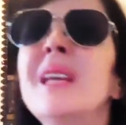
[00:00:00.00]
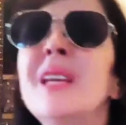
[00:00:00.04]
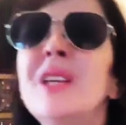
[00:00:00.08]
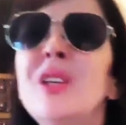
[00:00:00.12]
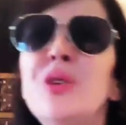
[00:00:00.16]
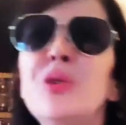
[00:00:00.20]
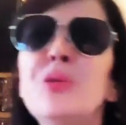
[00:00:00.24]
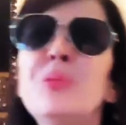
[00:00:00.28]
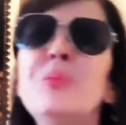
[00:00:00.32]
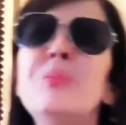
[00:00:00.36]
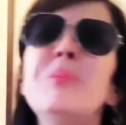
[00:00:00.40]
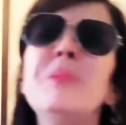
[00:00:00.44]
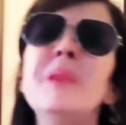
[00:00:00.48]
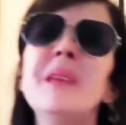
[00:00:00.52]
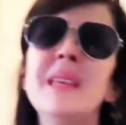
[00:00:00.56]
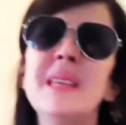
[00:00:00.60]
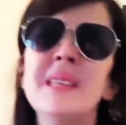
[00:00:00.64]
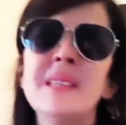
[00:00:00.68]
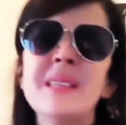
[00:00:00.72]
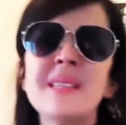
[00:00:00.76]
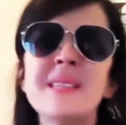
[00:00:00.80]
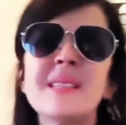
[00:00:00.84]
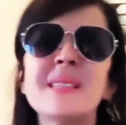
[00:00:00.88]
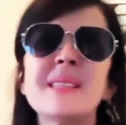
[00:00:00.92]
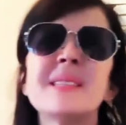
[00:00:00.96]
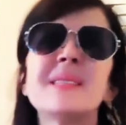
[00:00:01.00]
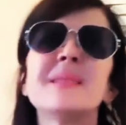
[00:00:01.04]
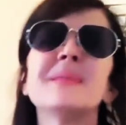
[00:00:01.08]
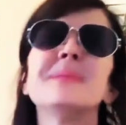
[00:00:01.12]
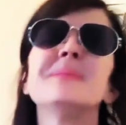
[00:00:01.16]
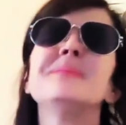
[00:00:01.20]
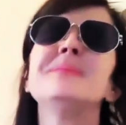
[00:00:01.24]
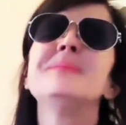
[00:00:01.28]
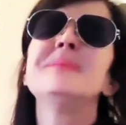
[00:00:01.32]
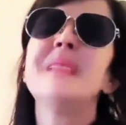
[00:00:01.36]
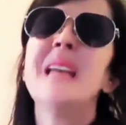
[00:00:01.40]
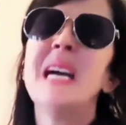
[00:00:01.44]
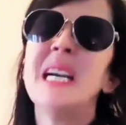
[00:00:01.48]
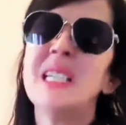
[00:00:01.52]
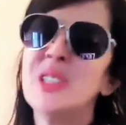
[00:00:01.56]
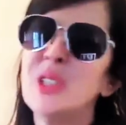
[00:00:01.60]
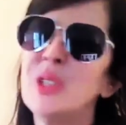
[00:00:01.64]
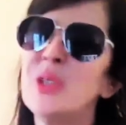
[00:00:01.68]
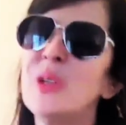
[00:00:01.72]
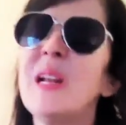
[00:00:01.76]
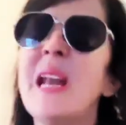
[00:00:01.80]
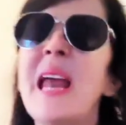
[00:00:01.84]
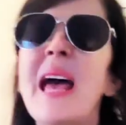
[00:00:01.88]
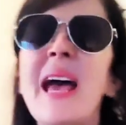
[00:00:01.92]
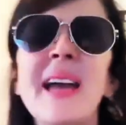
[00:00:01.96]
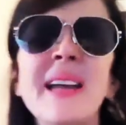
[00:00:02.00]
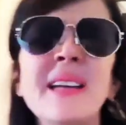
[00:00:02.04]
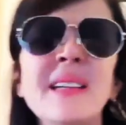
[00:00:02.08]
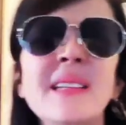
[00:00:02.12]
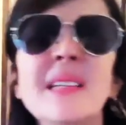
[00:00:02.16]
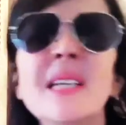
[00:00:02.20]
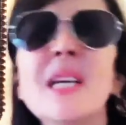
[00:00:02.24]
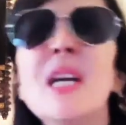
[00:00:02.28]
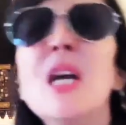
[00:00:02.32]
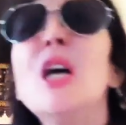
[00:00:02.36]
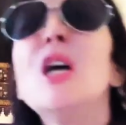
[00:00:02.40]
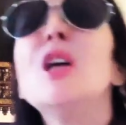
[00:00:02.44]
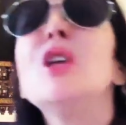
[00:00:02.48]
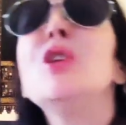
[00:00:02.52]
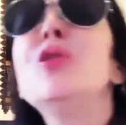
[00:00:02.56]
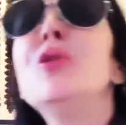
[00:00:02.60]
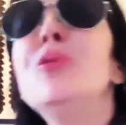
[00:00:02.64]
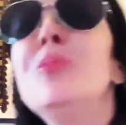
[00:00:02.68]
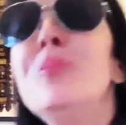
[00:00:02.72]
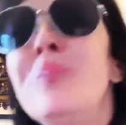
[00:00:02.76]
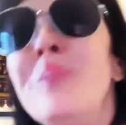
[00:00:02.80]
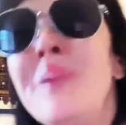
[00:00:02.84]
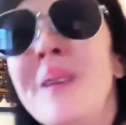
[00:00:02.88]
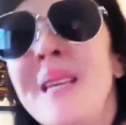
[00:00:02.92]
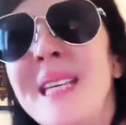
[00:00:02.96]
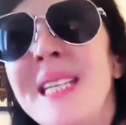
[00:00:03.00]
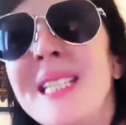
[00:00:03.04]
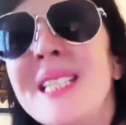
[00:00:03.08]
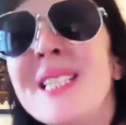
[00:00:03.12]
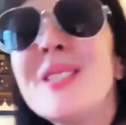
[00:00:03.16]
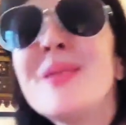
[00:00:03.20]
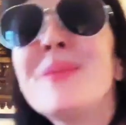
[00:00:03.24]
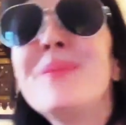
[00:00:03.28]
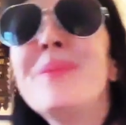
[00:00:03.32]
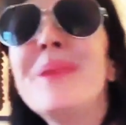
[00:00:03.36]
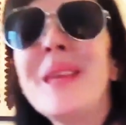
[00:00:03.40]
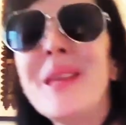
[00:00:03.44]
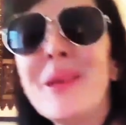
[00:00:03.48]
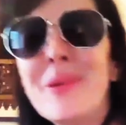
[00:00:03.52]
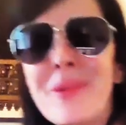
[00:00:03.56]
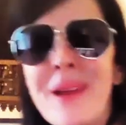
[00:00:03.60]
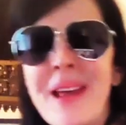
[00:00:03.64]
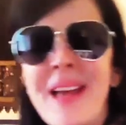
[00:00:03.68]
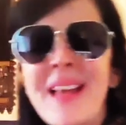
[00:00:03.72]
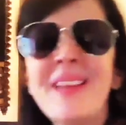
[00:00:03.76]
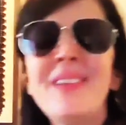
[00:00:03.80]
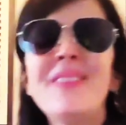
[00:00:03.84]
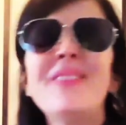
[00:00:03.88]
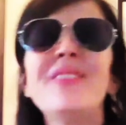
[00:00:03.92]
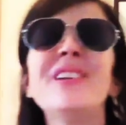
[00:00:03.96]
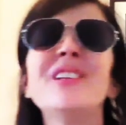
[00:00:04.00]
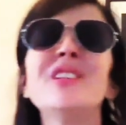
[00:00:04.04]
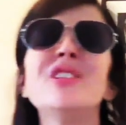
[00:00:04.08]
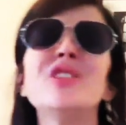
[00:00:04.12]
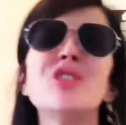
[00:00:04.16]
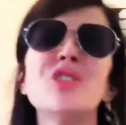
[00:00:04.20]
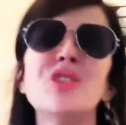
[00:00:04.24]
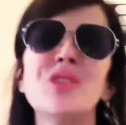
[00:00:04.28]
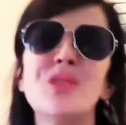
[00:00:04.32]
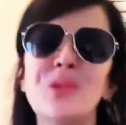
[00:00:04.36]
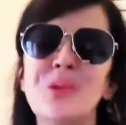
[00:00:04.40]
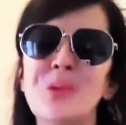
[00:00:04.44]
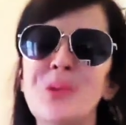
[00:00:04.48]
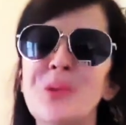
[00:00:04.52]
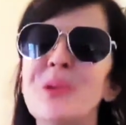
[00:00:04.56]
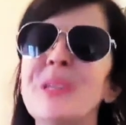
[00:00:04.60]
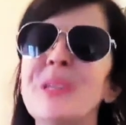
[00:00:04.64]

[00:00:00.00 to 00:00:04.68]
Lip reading: You miss, not you lack, you miss being relevant too.